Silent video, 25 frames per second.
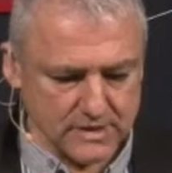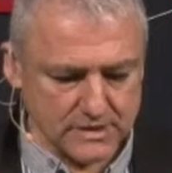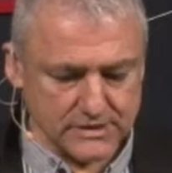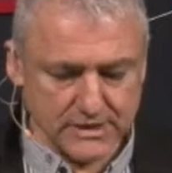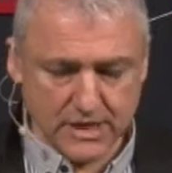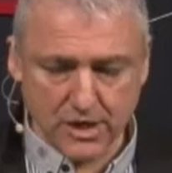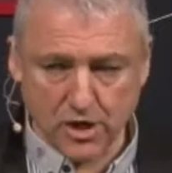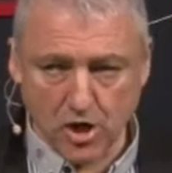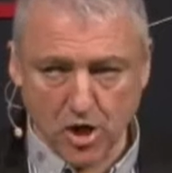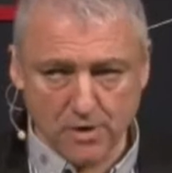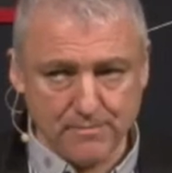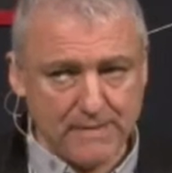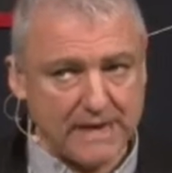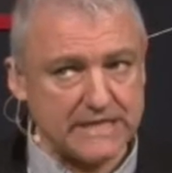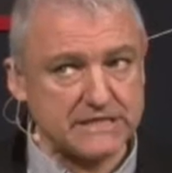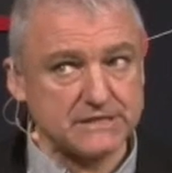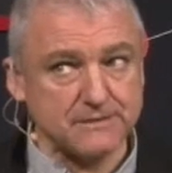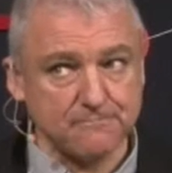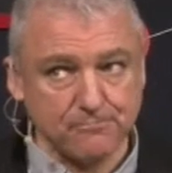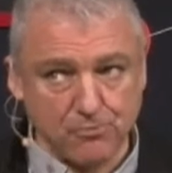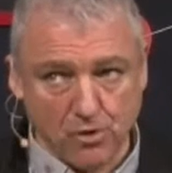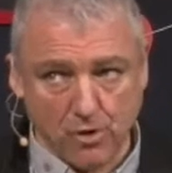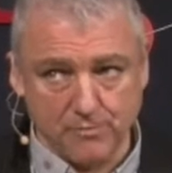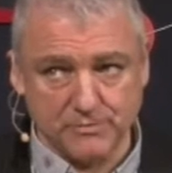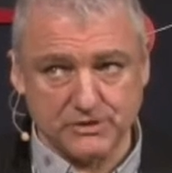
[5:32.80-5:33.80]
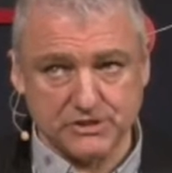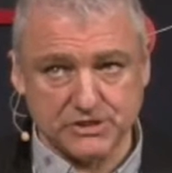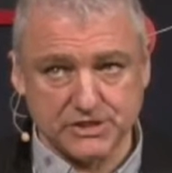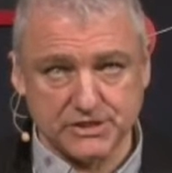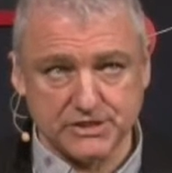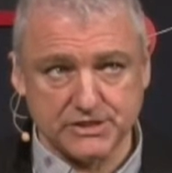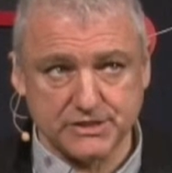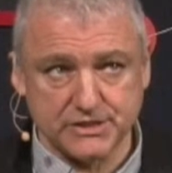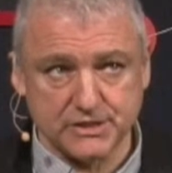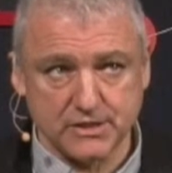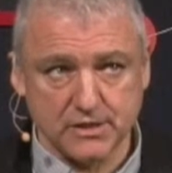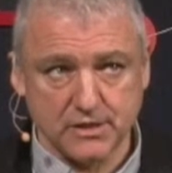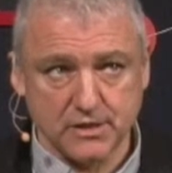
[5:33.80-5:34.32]
So God makes the
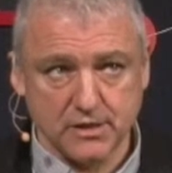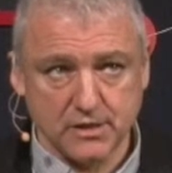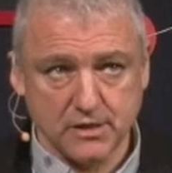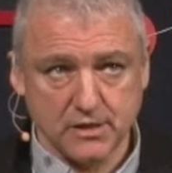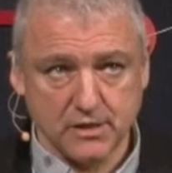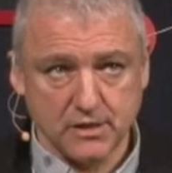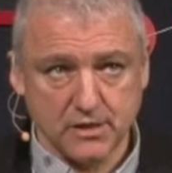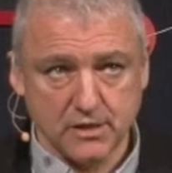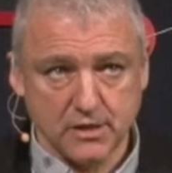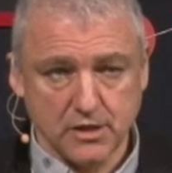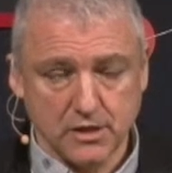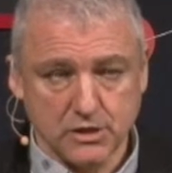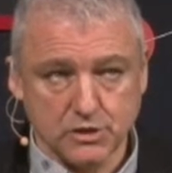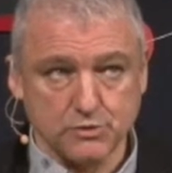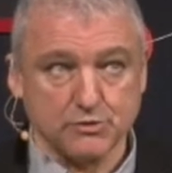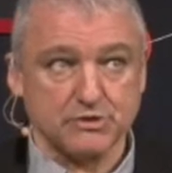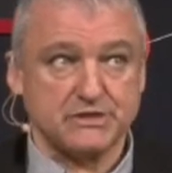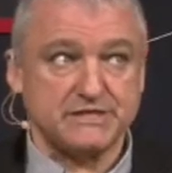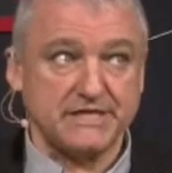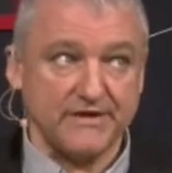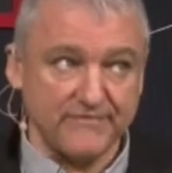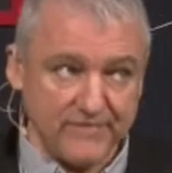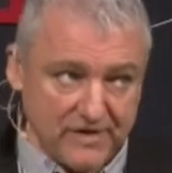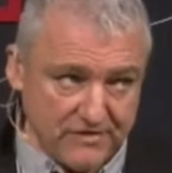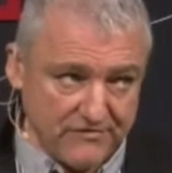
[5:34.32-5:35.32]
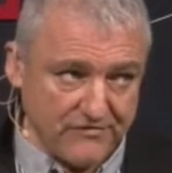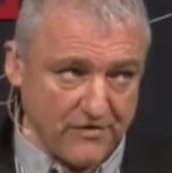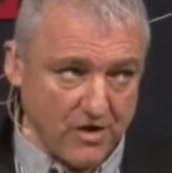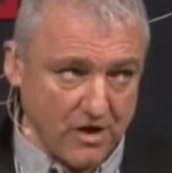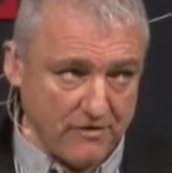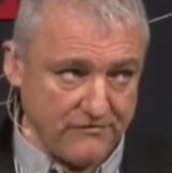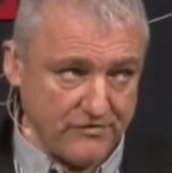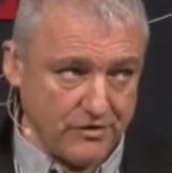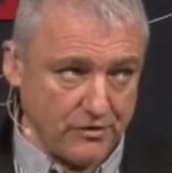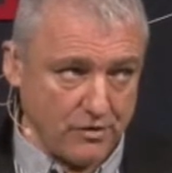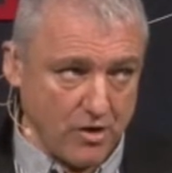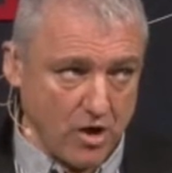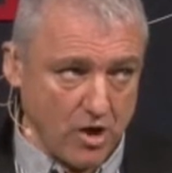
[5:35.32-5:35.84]
promises to a
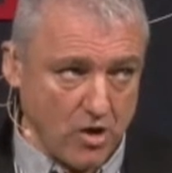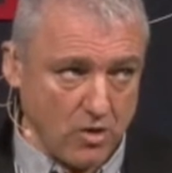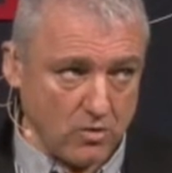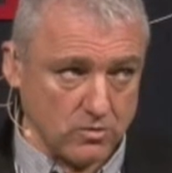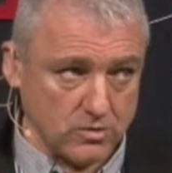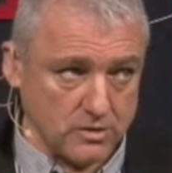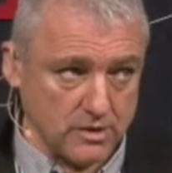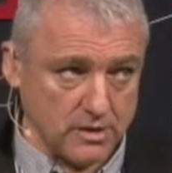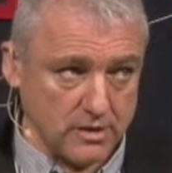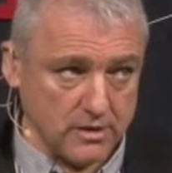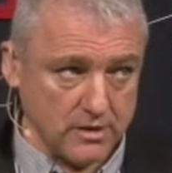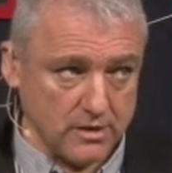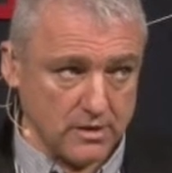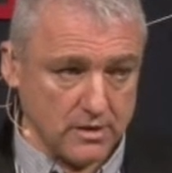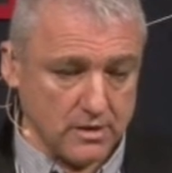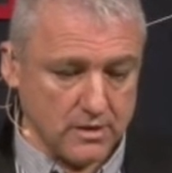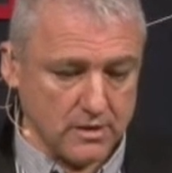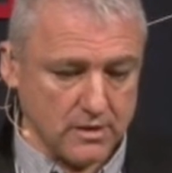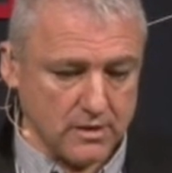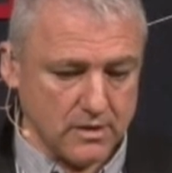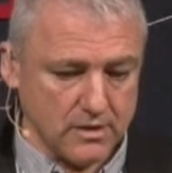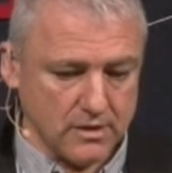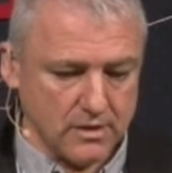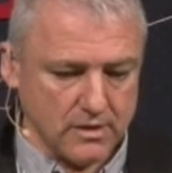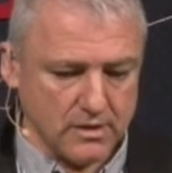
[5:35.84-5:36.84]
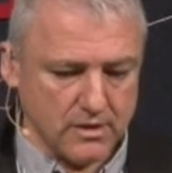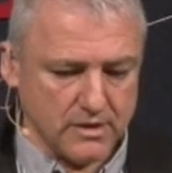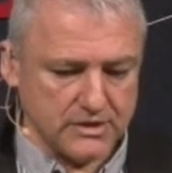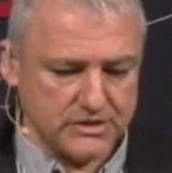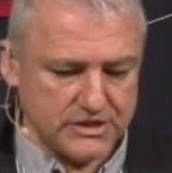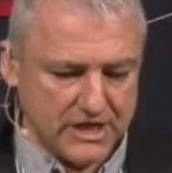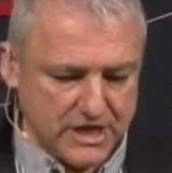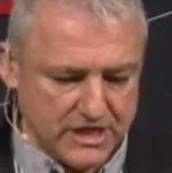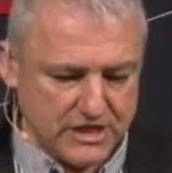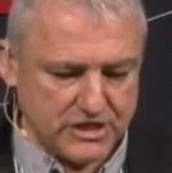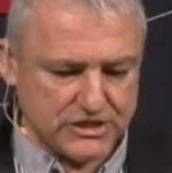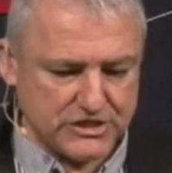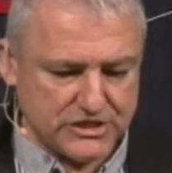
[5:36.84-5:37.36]
75 year old
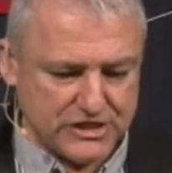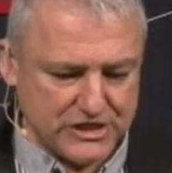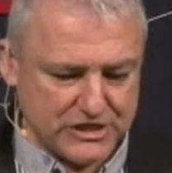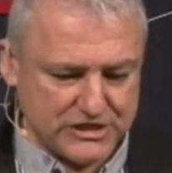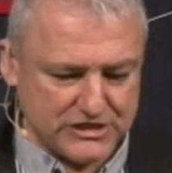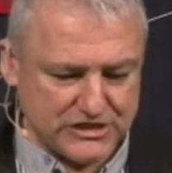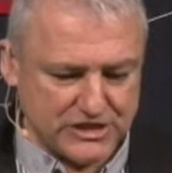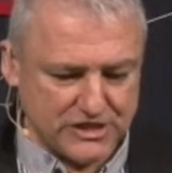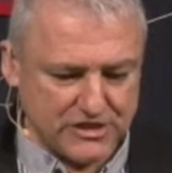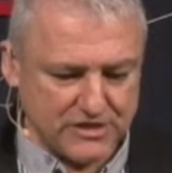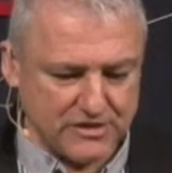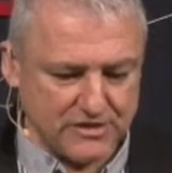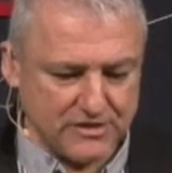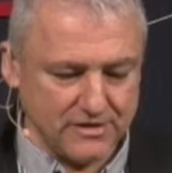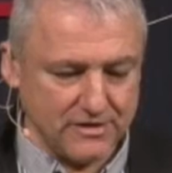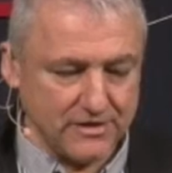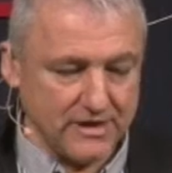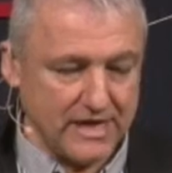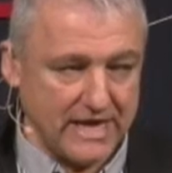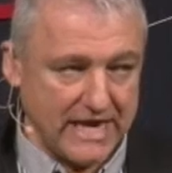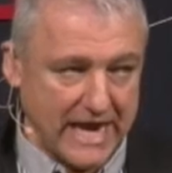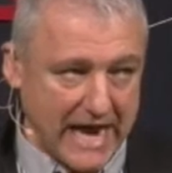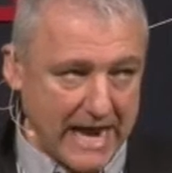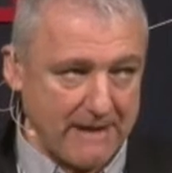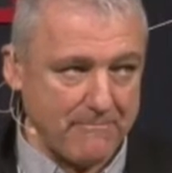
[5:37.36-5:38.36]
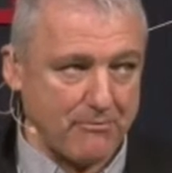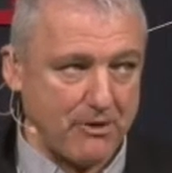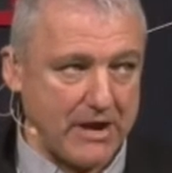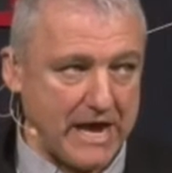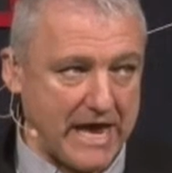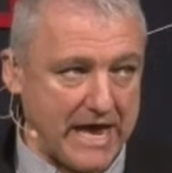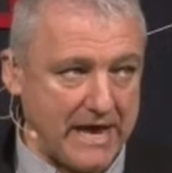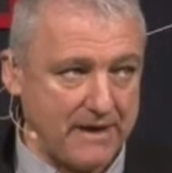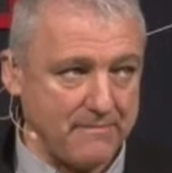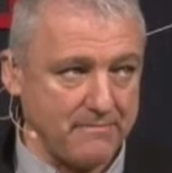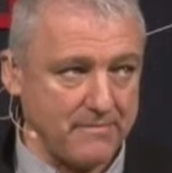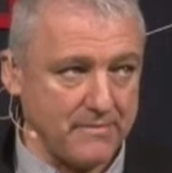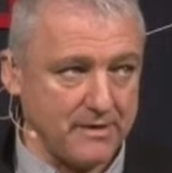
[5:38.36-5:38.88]
senior citizen in
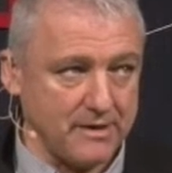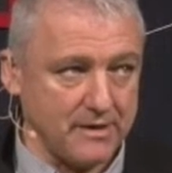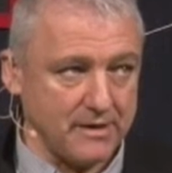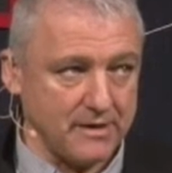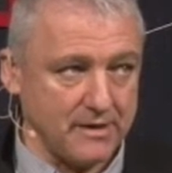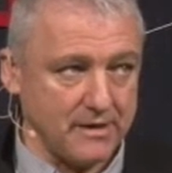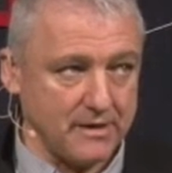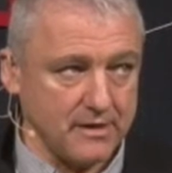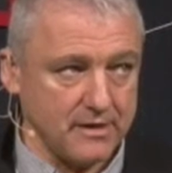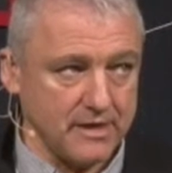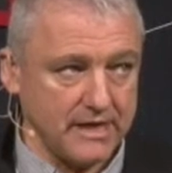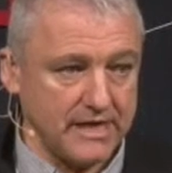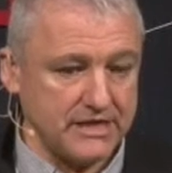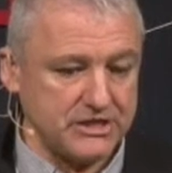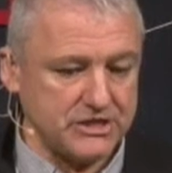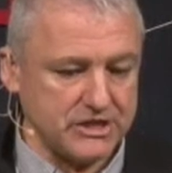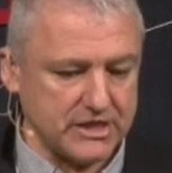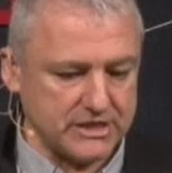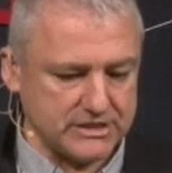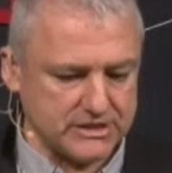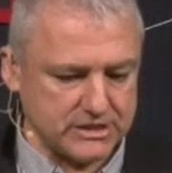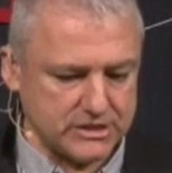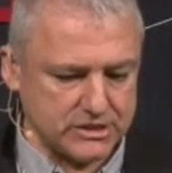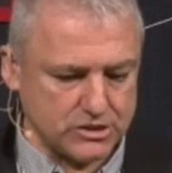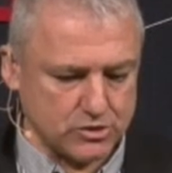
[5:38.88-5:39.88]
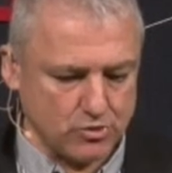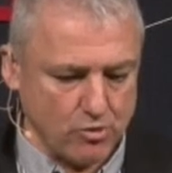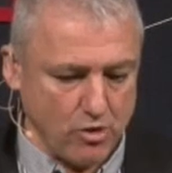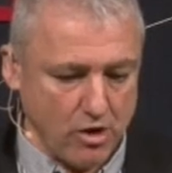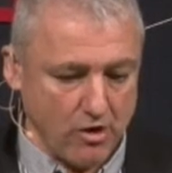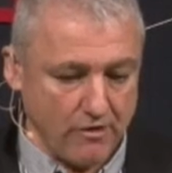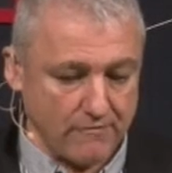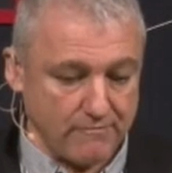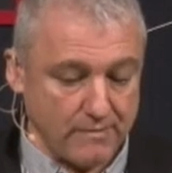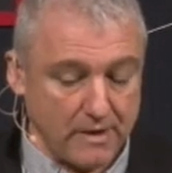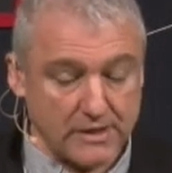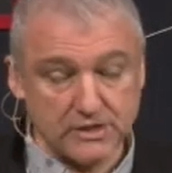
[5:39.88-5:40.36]
Abraham in Genesis 12.